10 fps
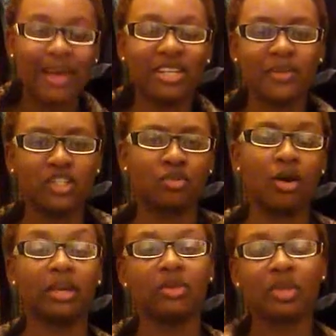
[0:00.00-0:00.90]
special
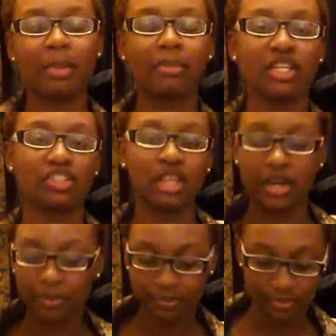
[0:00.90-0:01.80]
moment with my blazer there.
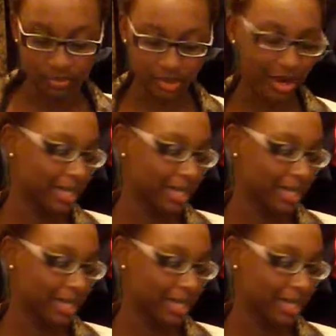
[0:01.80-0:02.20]
Sorry.